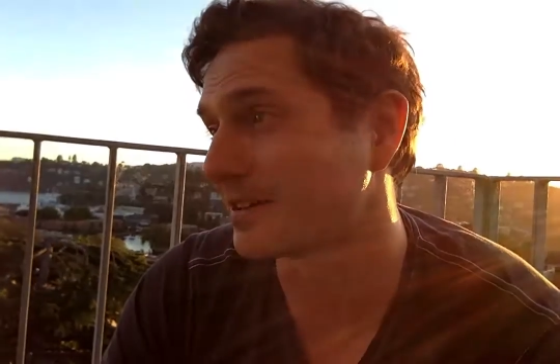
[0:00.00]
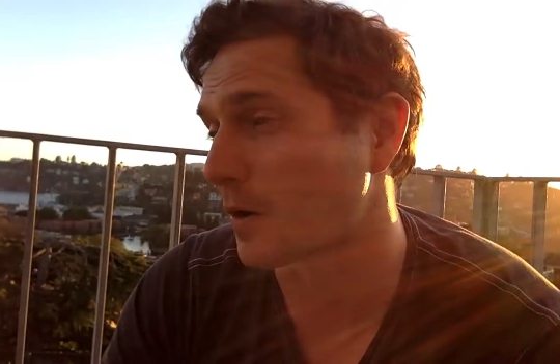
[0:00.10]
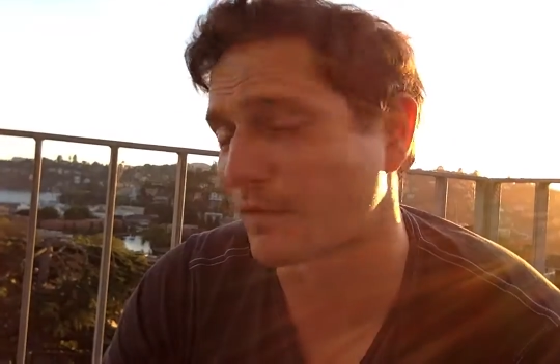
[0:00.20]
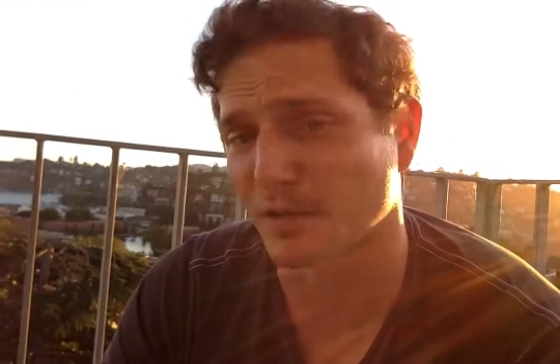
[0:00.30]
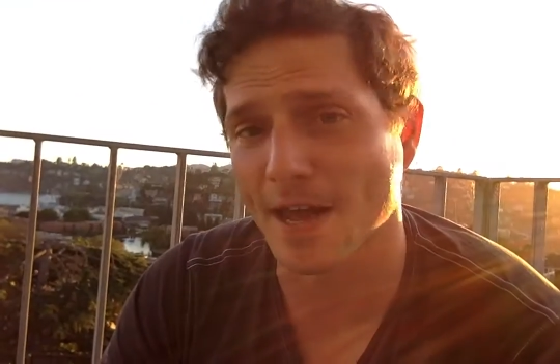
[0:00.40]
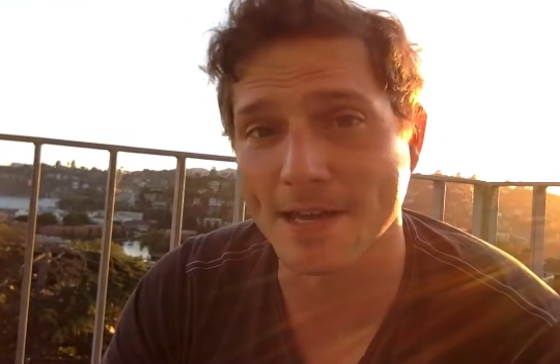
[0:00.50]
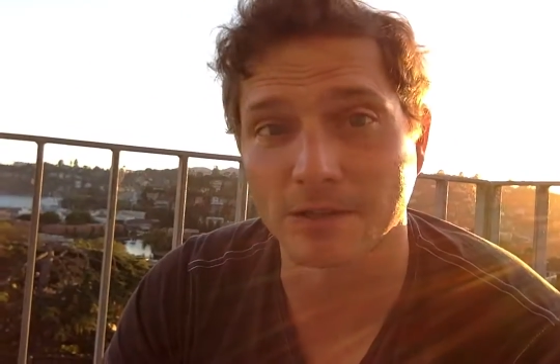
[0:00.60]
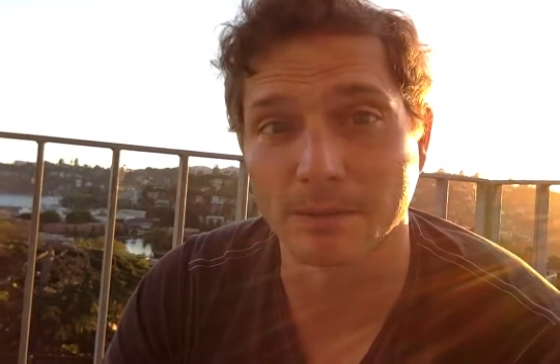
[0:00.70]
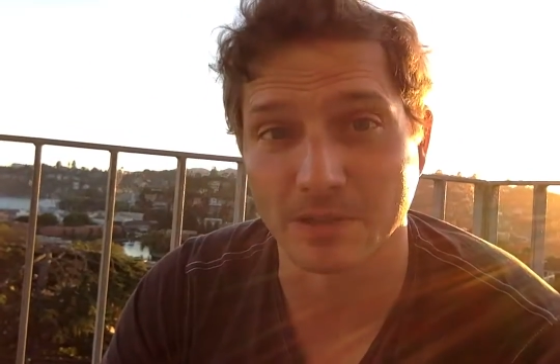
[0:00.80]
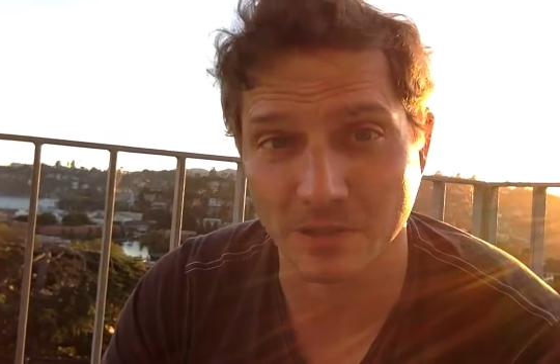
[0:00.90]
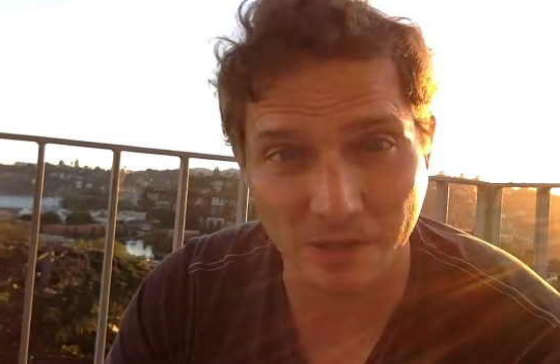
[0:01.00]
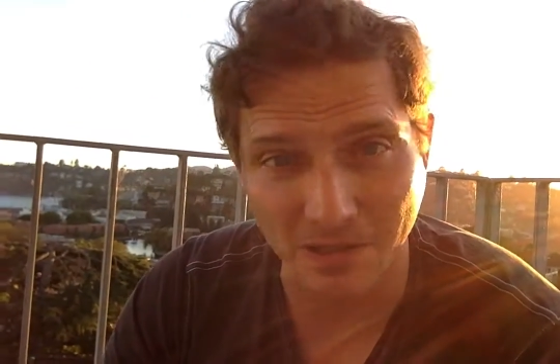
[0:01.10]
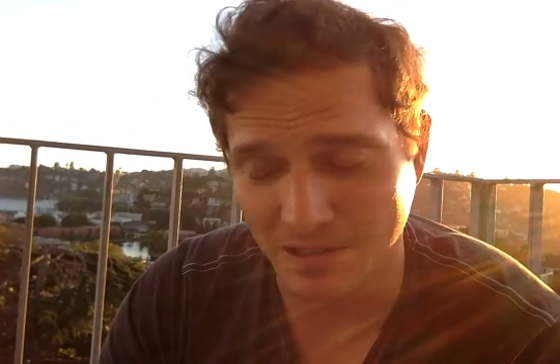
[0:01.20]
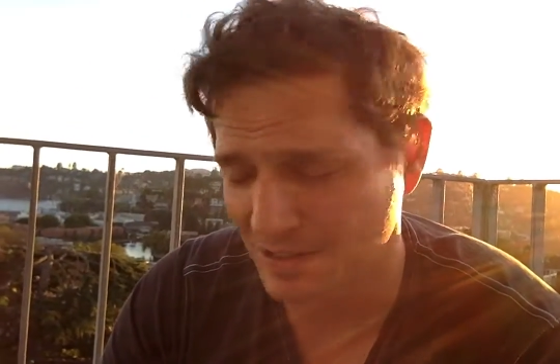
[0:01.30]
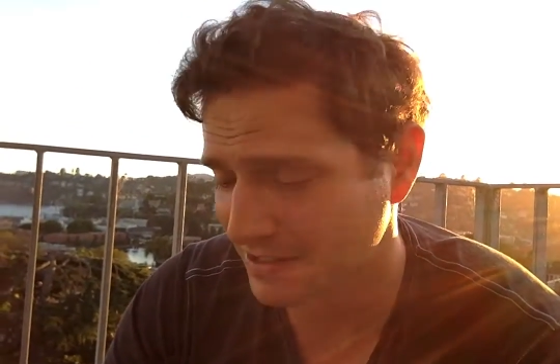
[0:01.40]
going for the ice cream and the
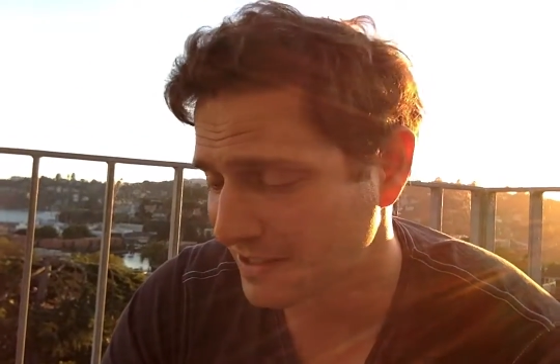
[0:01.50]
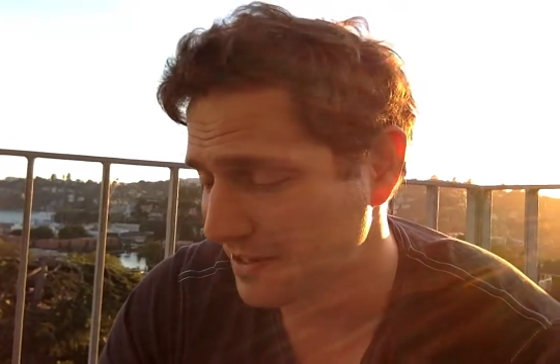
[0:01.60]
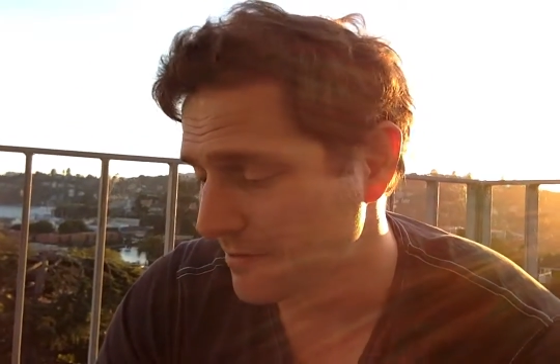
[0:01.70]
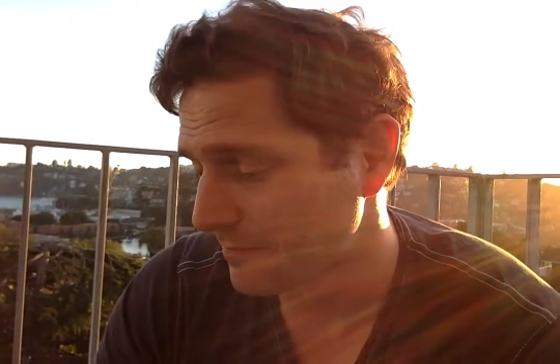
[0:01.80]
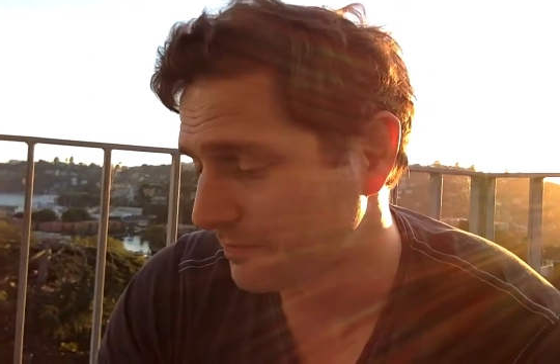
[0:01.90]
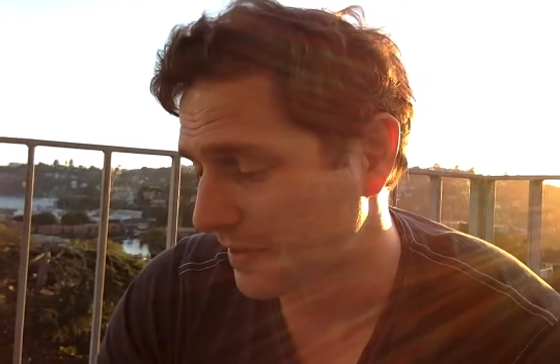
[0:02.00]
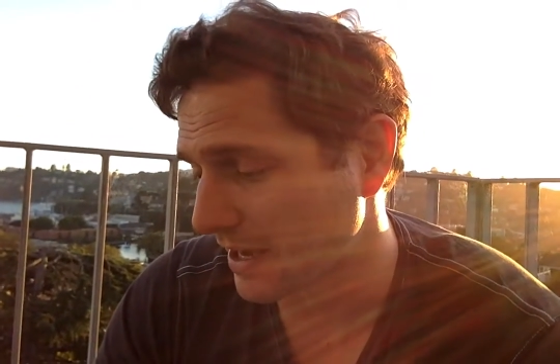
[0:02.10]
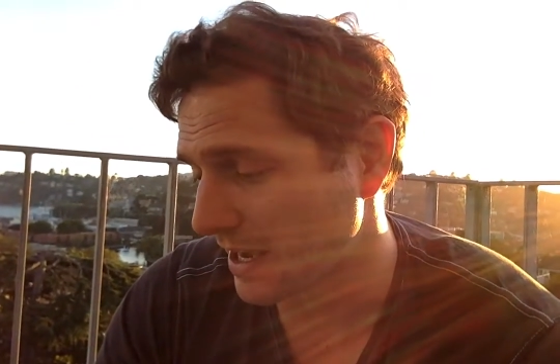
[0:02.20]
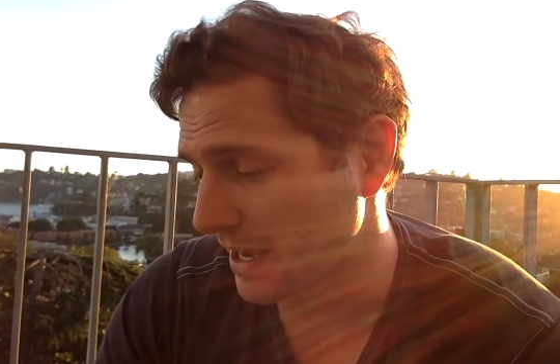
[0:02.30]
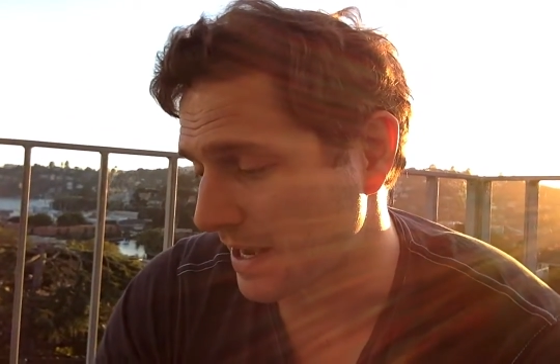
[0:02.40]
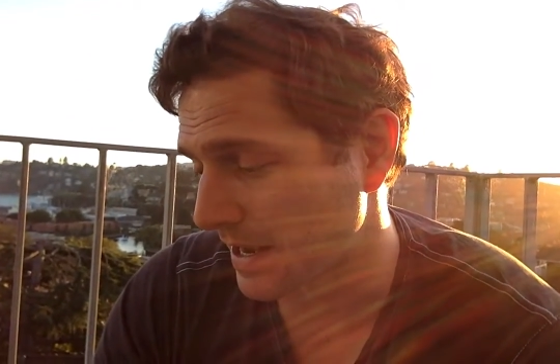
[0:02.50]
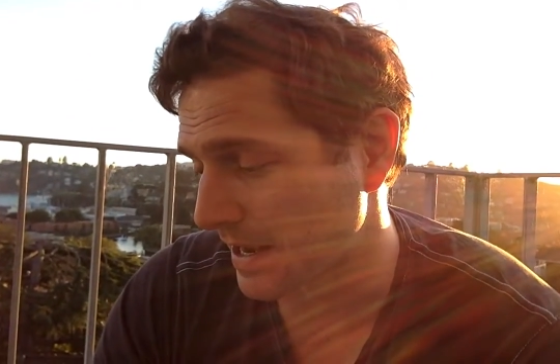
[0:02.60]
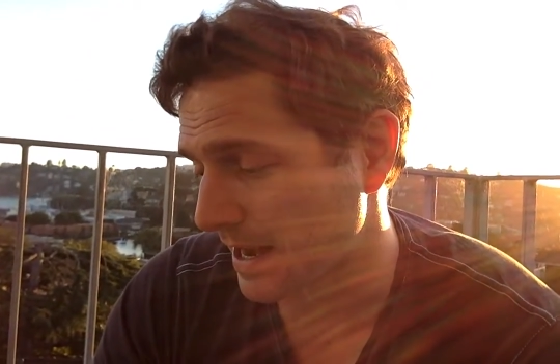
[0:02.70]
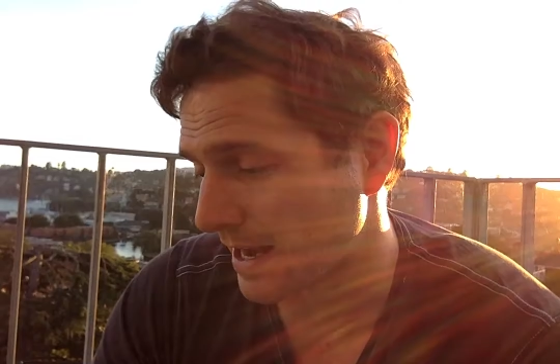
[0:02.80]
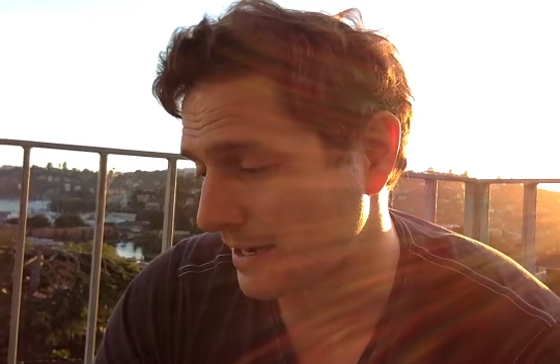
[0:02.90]
cookies,
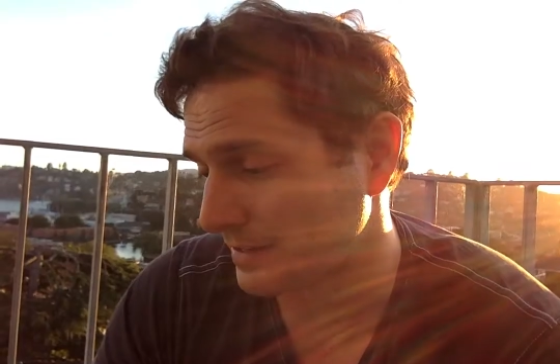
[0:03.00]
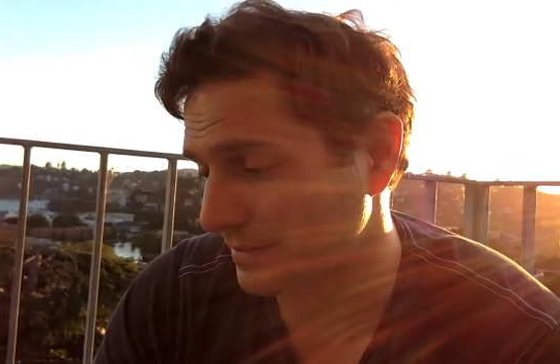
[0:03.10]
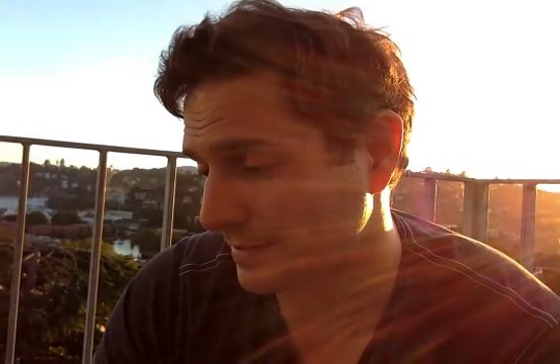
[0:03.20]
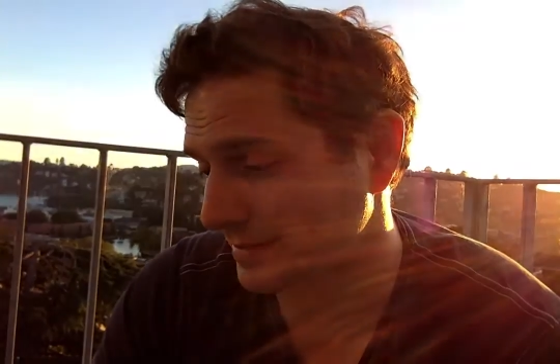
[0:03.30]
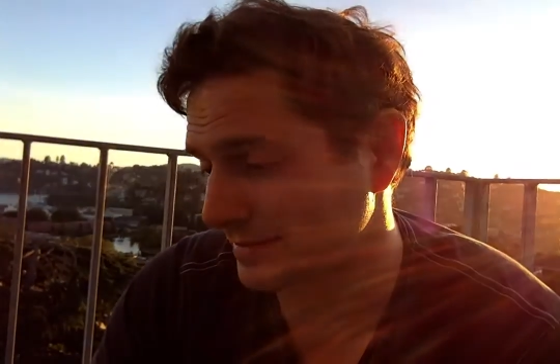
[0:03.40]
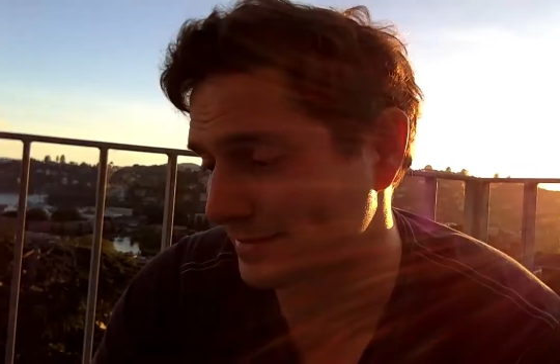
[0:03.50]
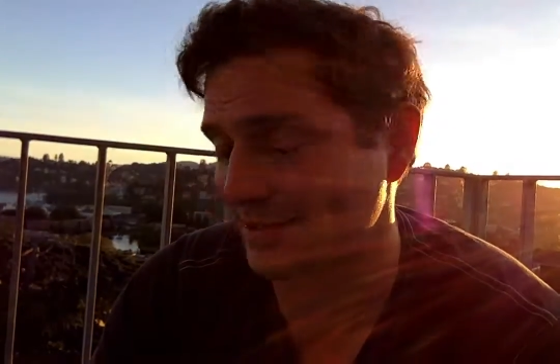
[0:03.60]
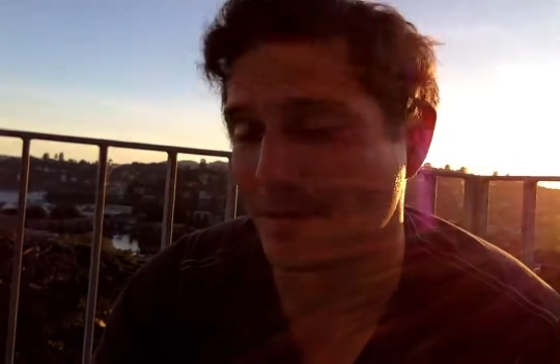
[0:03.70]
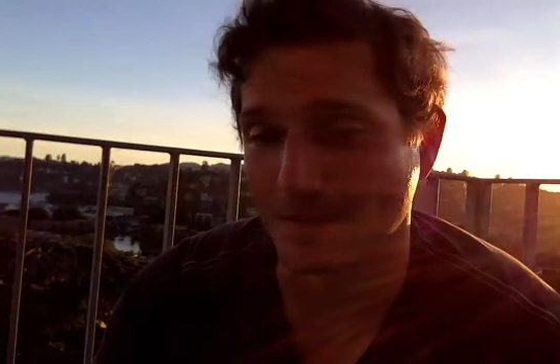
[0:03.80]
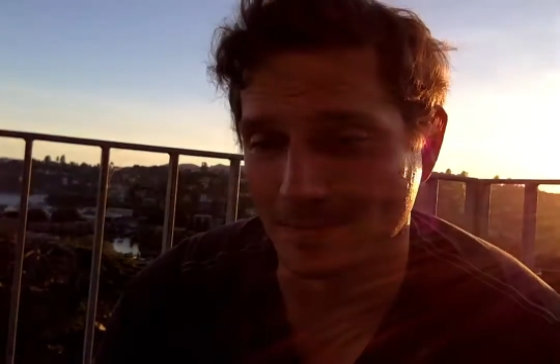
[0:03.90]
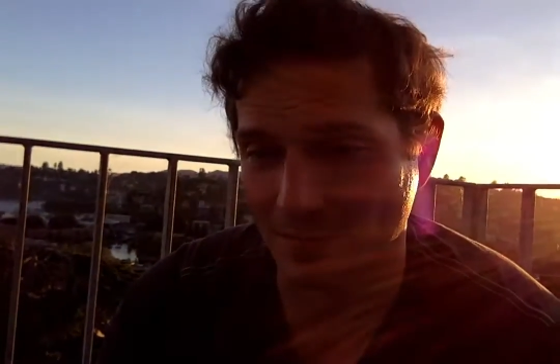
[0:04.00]
and, you know,